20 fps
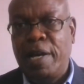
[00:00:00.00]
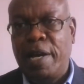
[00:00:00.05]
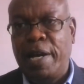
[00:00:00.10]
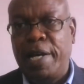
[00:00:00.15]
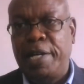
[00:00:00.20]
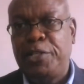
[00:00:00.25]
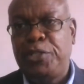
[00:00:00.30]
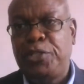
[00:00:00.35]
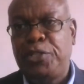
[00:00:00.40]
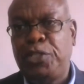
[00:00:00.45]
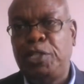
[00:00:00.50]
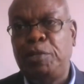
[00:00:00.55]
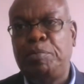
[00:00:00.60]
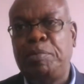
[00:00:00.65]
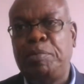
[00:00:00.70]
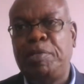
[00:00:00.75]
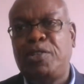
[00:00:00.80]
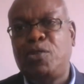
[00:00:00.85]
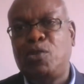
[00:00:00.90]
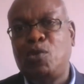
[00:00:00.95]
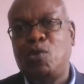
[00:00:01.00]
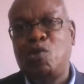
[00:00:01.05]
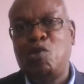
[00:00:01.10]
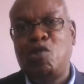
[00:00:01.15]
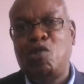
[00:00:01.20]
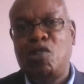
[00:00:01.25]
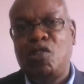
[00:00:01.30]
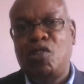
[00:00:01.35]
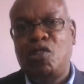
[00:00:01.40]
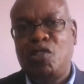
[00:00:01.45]
and shipped
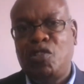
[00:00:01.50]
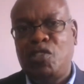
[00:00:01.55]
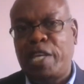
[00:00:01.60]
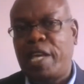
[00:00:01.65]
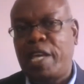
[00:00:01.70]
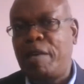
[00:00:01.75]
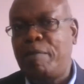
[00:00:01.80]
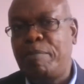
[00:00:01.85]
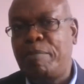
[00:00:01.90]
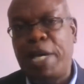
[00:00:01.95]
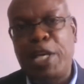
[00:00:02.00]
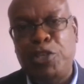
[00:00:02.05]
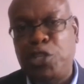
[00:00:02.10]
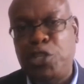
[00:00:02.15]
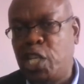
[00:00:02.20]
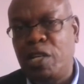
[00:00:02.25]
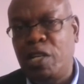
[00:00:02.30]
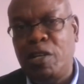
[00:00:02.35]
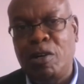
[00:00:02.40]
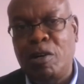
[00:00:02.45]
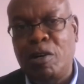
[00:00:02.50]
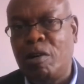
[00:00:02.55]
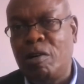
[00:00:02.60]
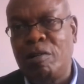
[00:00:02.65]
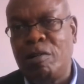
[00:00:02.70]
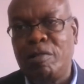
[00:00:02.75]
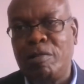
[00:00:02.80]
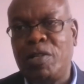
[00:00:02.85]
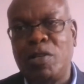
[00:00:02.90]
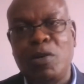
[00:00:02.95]
to say Beijing
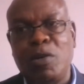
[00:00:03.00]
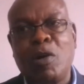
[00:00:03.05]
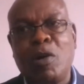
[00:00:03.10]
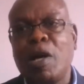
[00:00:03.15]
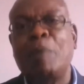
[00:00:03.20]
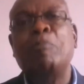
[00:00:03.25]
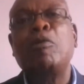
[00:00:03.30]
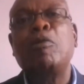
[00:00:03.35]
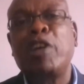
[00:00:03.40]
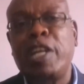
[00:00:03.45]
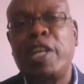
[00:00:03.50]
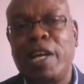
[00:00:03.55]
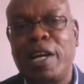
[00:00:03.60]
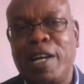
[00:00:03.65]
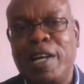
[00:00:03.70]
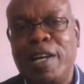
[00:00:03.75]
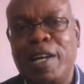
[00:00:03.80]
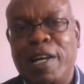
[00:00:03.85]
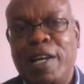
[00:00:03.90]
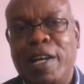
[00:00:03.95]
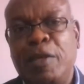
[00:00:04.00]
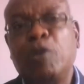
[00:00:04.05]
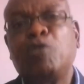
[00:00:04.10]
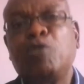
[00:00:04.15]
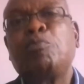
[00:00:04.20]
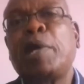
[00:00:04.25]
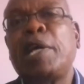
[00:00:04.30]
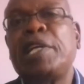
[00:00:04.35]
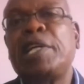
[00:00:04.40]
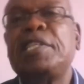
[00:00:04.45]
or, you know, Cambodia.
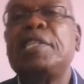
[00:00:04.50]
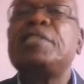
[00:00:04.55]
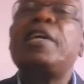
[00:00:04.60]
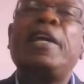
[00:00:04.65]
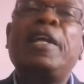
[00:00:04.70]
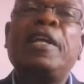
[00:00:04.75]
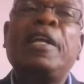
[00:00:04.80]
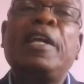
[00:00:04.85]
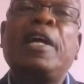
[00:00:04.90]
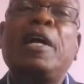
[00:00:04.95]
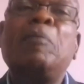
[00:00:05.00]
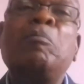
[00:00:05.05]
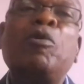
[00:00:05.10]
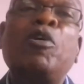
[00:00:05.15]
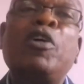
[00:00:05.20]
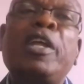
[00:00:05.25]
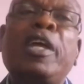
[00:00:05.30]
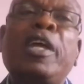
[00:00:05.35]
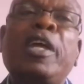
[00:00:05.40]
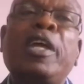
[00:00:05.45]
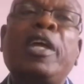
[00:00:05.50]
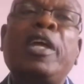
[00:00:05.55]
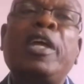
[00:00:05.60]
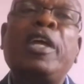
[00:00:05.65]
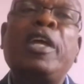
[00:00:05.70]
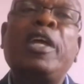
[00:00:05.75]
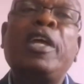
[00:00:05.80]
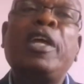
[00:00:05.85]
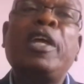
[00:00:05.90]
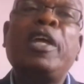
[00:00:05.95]
Those prices are in Cambodia.
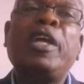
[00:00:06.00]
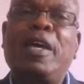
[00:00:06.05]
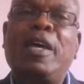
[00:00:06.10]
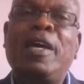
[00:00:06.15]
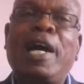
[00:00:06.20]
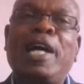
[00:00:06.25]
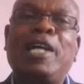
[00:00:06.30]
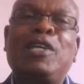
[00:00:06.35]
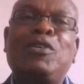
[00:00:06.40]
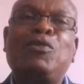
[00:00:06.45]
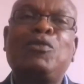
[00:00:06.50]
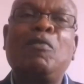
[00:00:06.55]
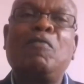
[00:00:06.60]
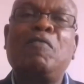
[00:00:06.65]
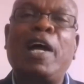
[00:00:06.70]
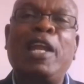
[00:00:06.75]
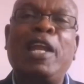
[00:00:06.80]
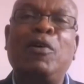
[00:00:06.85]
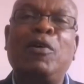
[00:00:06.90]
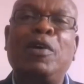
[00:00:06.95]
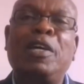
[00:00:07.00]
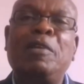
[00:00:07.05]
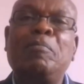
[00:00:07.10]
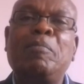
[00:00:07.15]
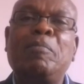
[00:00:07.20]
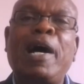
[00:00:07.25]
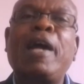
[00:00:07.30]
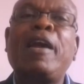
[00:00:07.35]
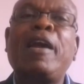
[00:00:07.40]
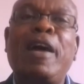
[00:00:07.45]
So the actual value in
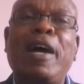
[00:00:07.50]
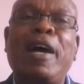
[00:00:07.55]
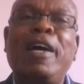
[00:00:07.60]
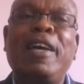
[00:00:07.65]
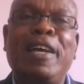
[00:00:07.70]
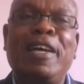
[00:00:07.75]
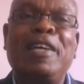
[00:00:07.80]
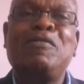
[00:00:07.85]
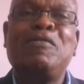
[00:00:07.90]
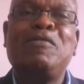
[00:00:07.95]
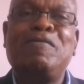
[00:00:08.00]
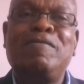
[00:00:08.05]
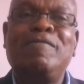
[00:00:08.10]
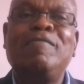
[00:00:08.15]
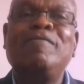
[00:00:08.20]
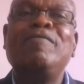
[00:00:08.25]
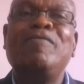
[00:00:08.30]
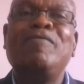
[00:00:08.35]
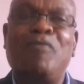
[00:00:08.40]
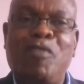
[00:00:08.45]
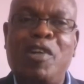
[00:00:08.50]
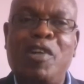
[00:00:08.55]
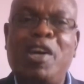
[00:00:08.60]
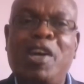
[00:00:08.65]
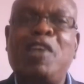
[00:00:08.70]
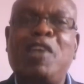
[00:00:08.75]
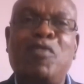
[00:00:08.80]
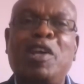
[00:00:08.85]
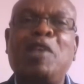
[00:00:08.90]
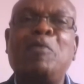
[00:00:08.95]
Mara is
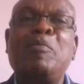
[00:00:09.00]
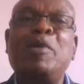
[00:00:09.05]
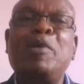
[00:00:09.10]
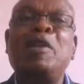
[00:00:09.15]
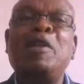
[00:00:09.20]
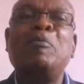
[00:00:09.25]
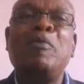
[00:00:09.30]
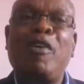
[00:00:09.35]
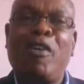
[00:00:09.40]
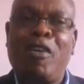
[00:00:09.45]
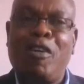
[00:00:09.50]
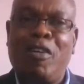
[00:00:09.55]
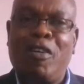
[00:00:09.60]
very, very minimal.